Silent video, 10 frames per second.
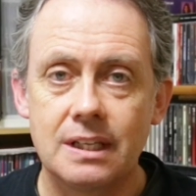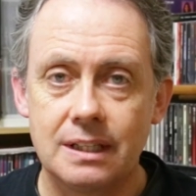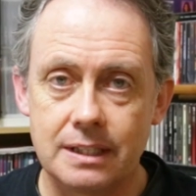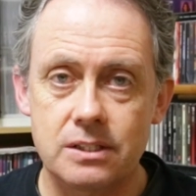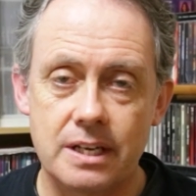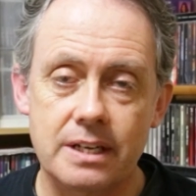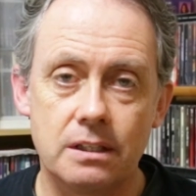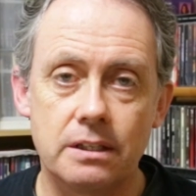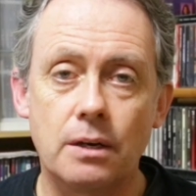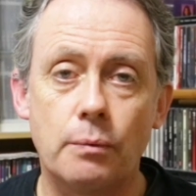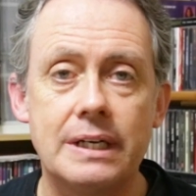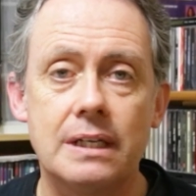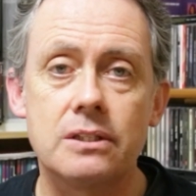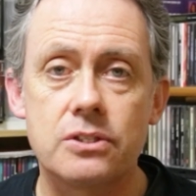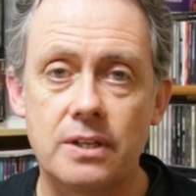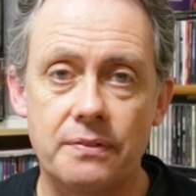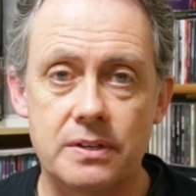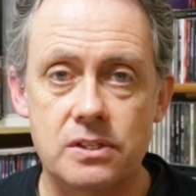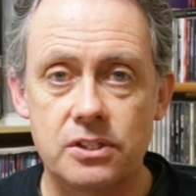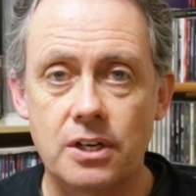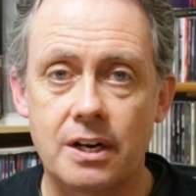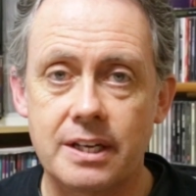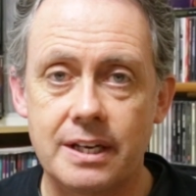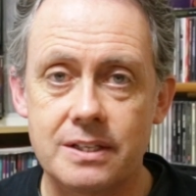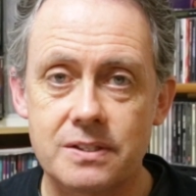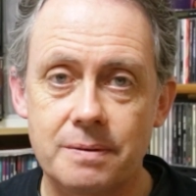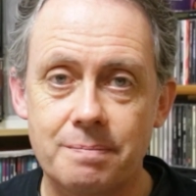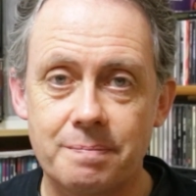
Let's take a look at what else is on this guitar case.